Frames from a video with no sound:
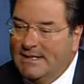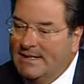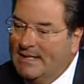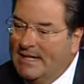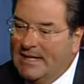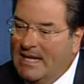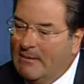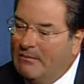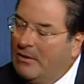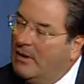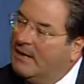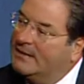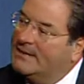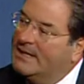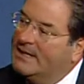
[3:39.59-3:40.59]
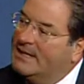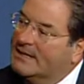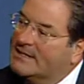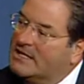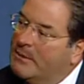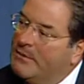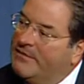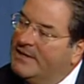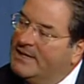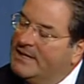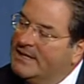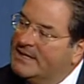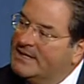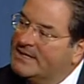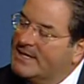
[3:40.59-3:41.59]
And Paul, I'll tell you, some of it
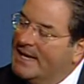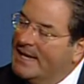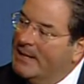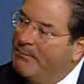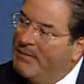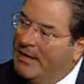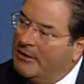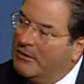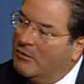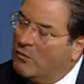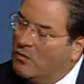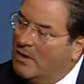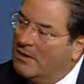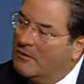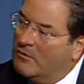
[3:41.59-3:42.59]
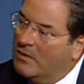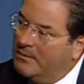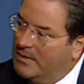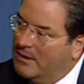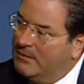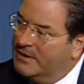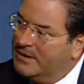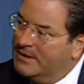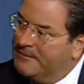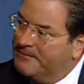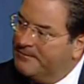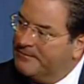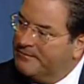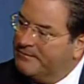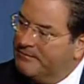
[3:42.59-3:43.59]
is a better run Republican
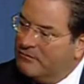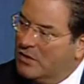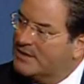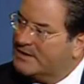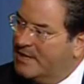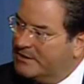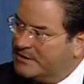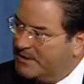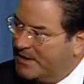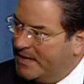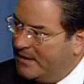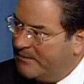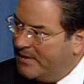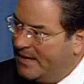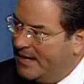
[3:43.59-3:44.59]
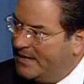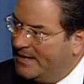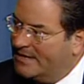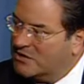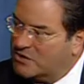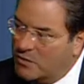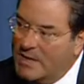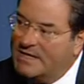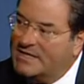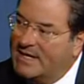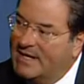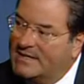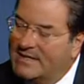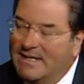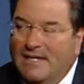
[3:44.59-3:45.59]
presidential campaign in swing
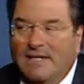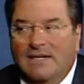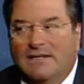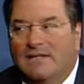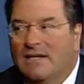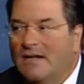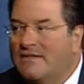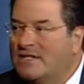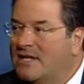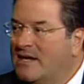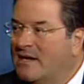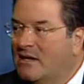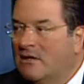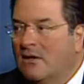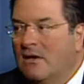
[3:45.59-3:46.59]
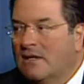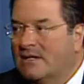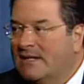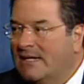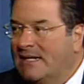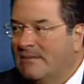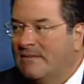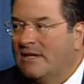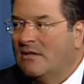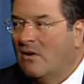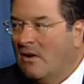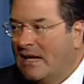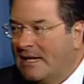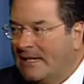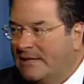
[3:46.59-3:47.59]
states than I've seen in a long time. In
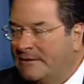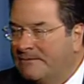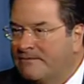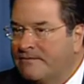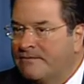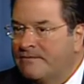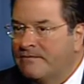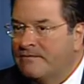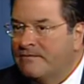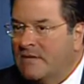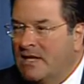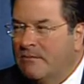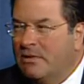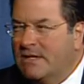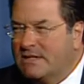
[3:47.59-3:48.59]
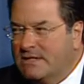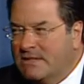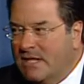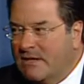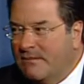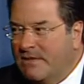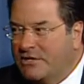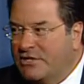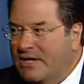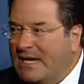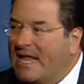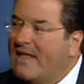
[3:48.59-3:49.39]
Ohio, in places like Michigan.